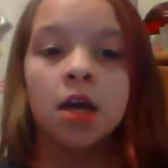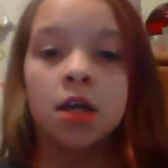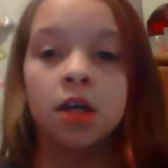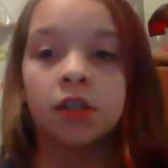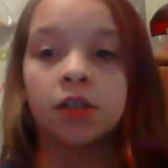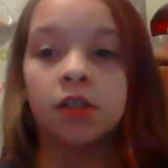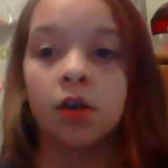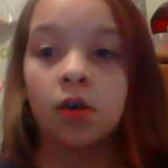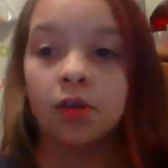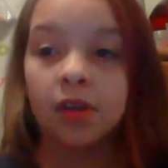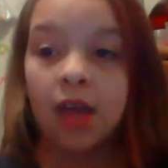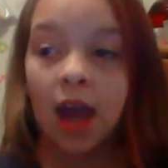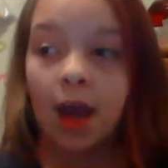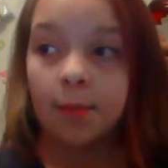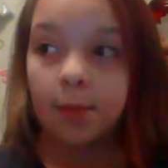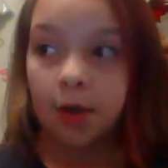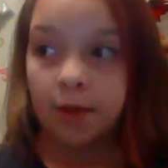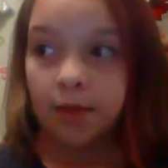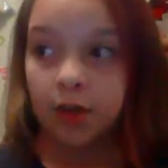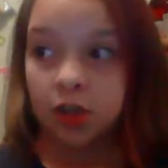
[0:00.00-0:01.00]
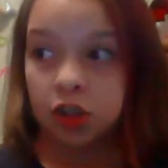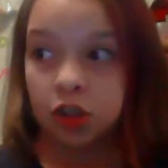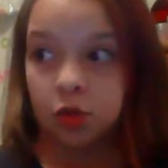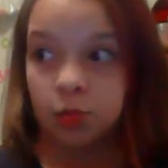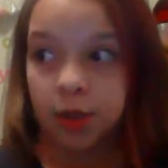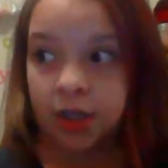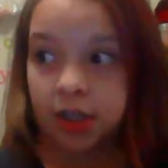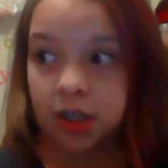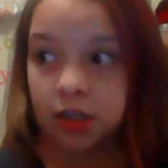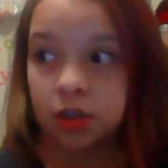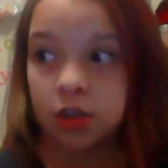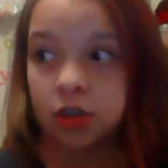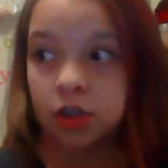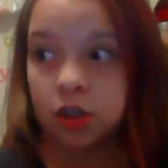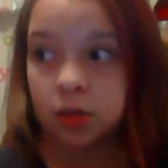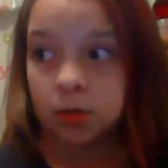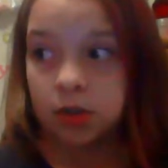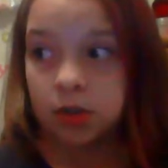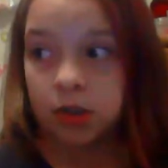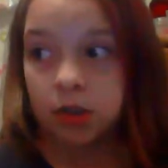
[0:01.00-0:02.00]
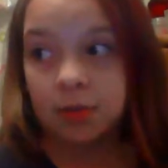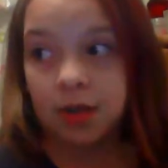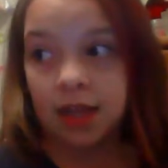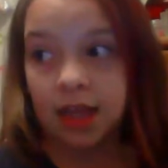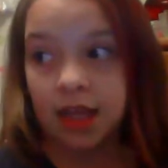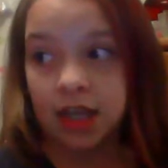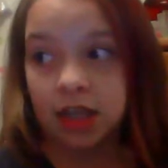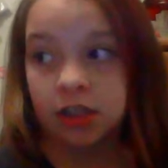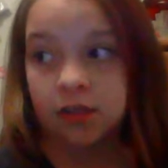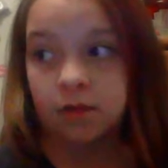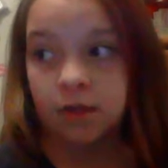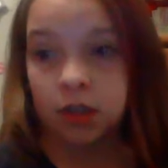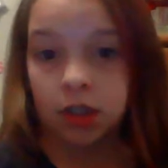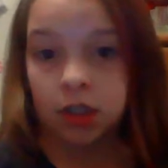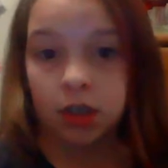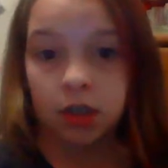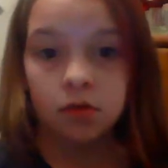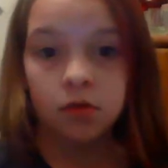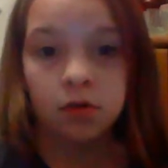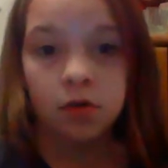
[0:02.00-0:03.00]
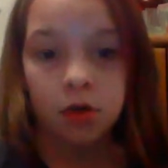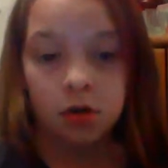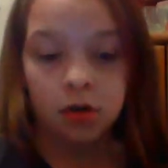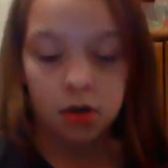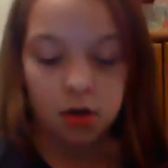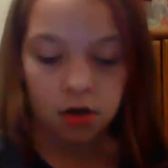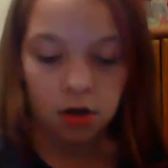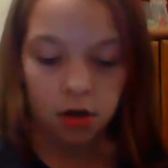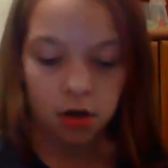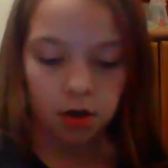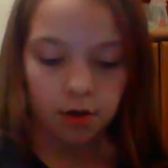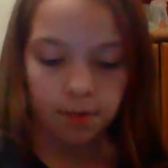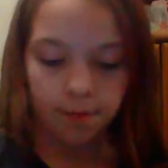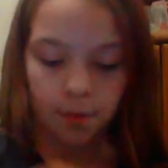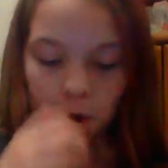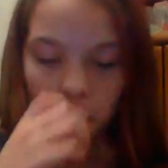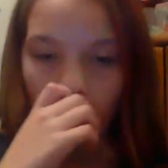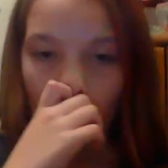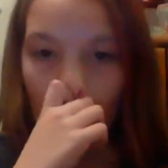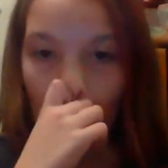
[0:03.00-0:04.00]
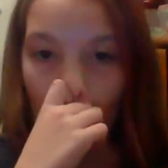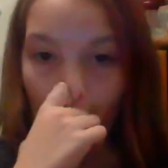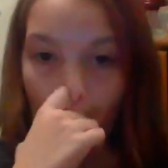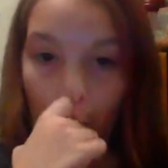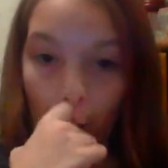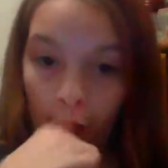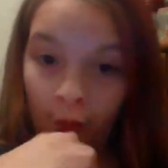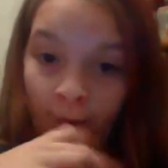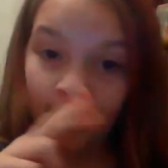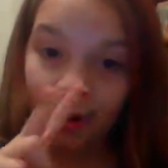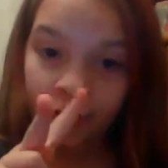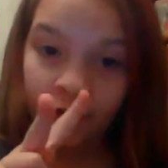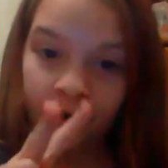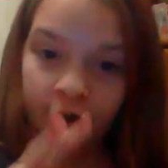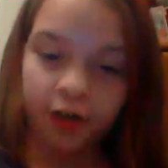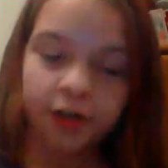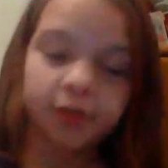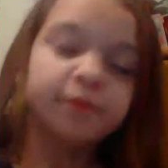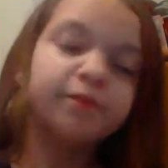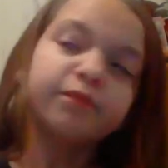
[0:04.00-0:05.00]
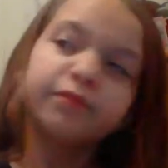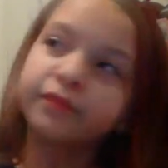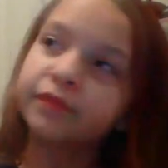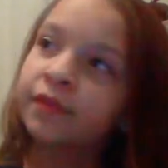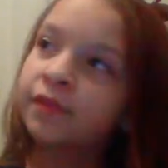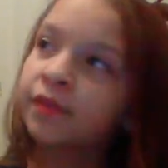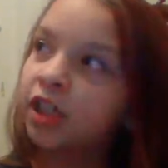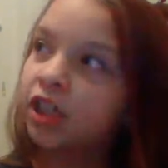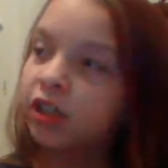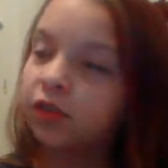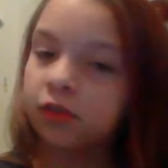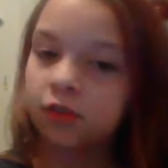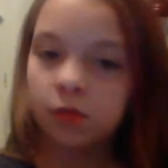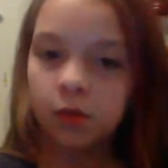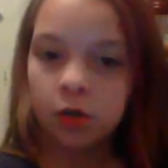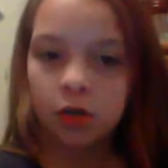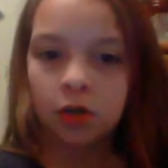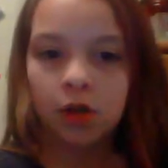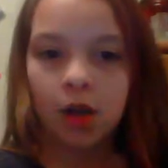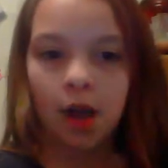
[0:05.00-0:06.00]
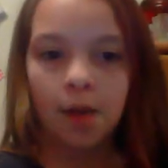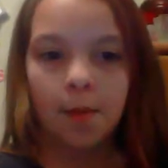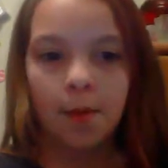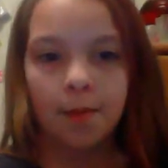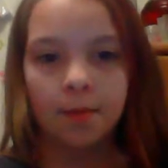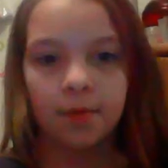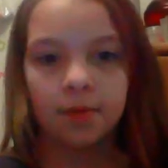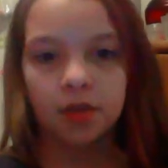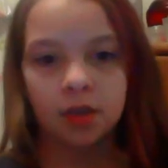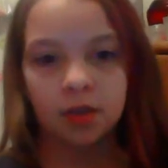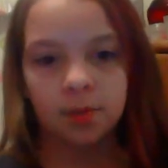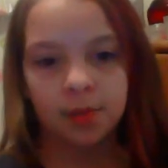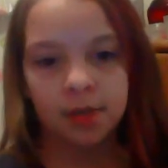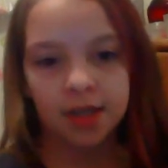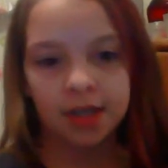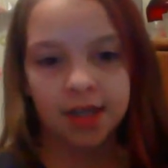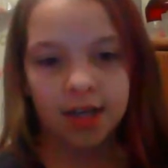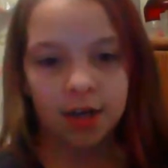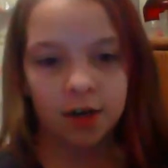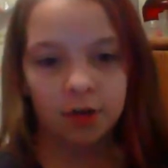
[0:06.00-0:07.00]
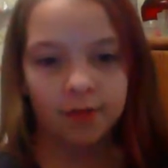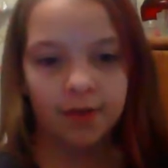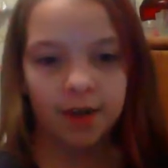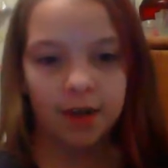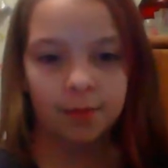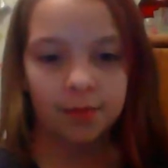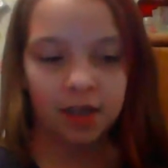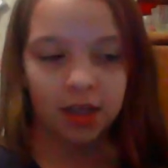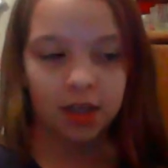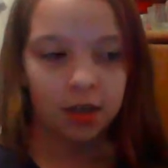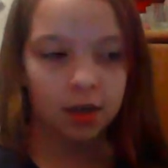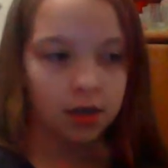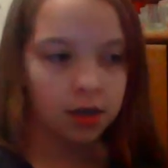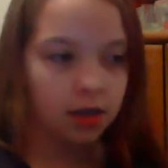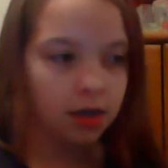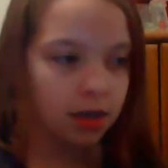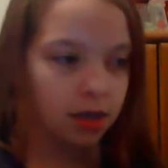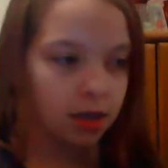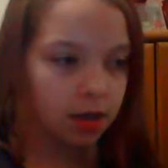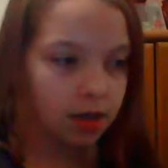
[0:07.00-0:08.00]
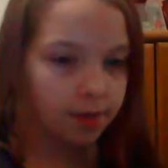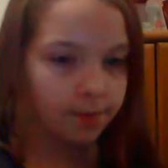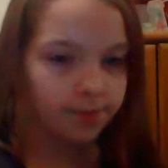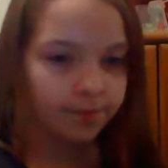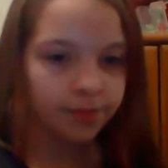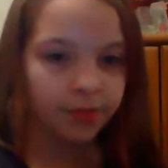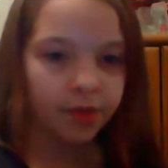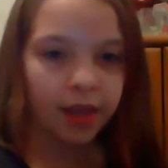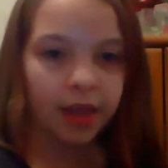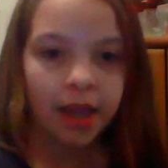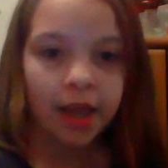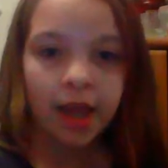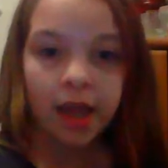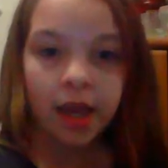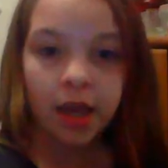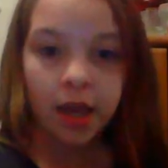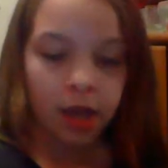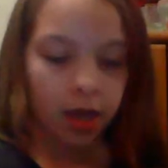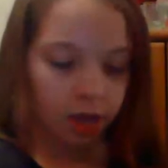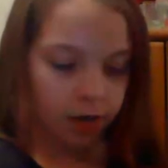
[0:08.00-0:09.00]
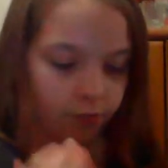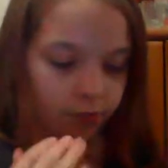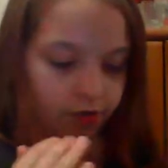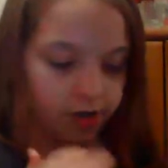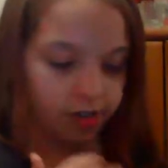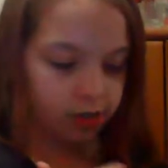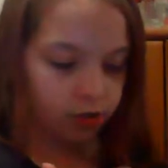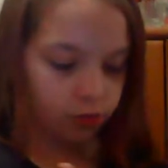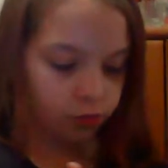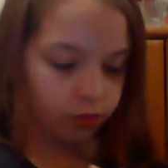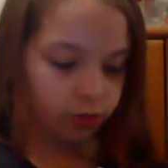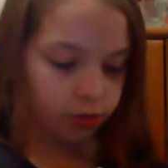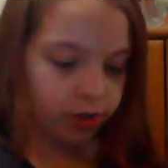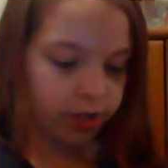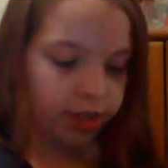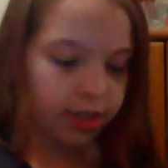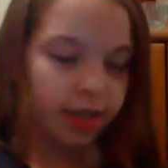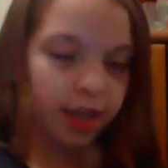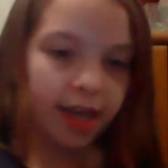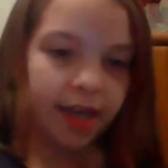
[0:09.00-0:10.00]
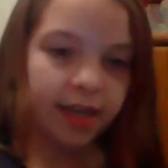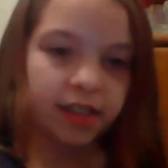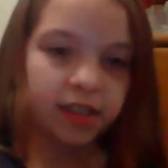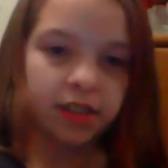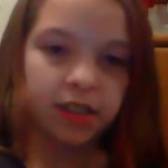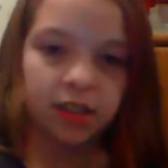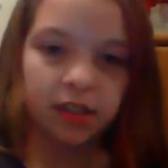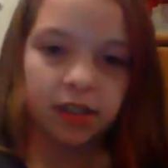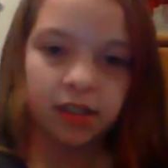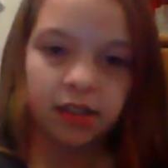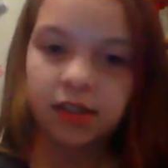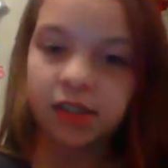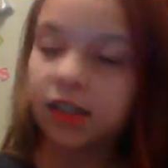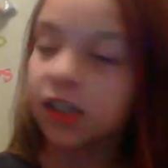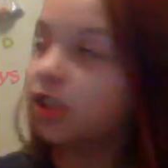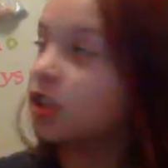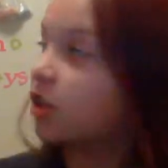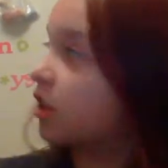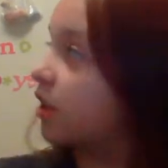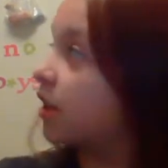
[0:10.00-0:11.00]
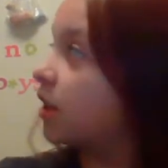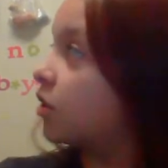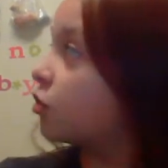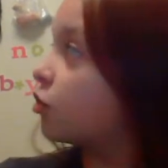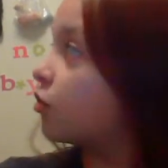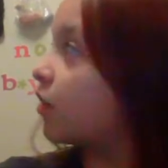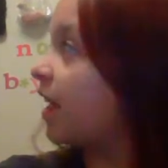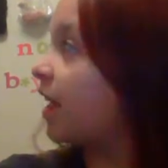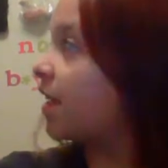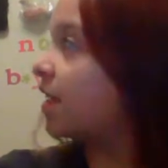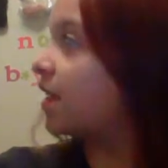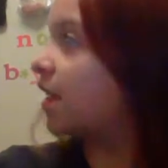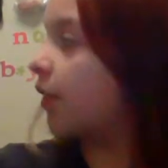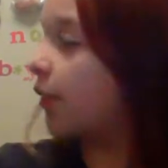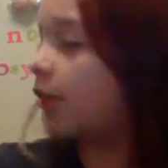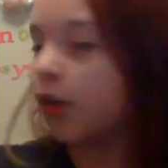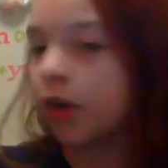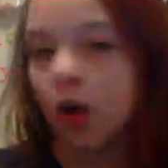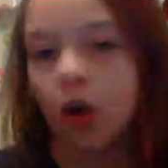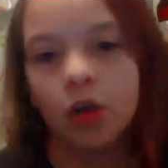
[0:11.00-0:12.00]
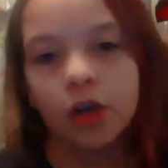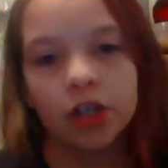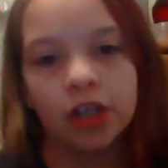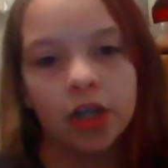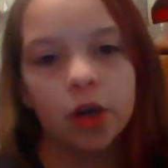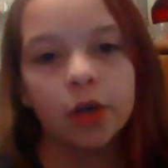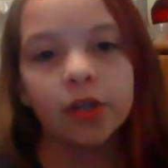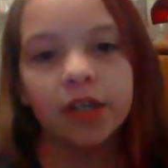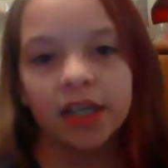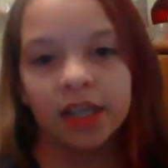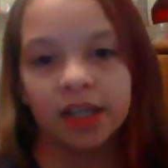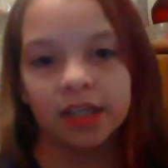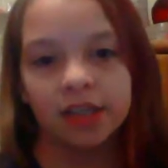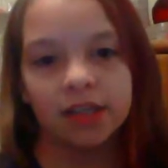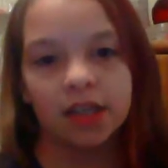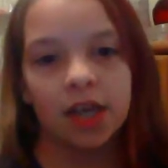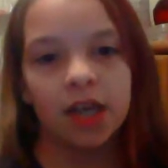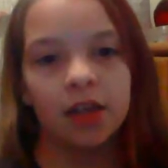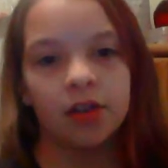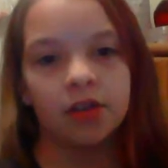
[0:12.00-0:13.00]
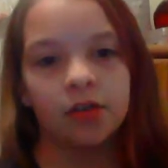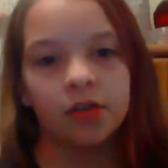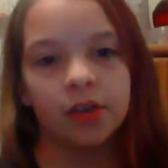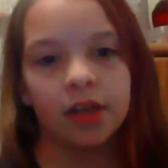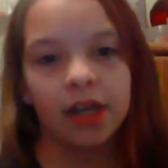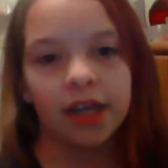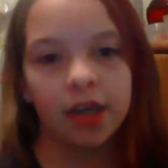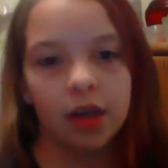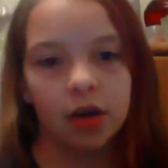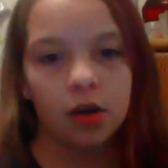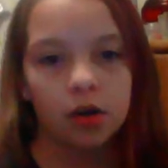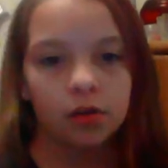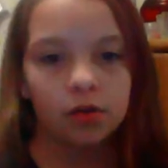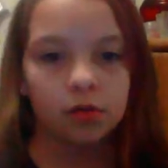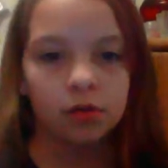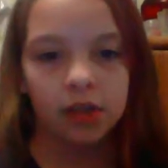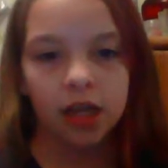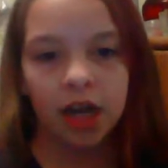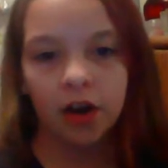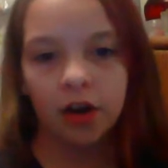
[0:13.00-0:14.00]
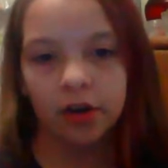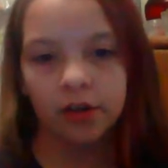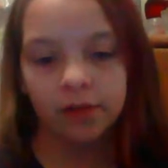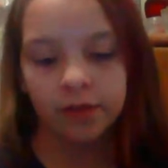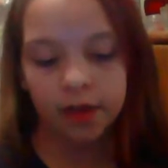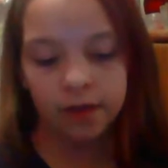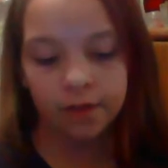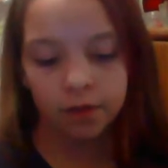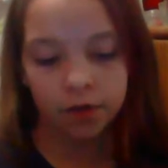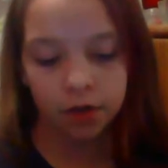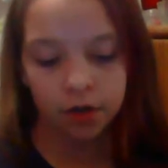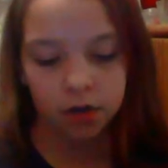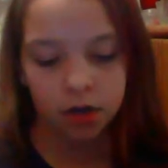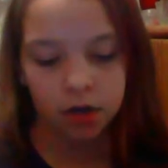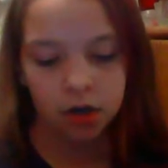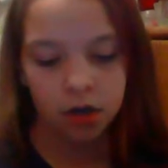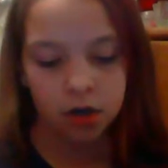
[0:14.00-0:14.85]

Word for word: So yeah, my friend Sabrina, she was in my last video, um, all about her. She was one who came up with the potato family. And Reese really likes these treats, and they're called yogis, and they're like carrot flavored.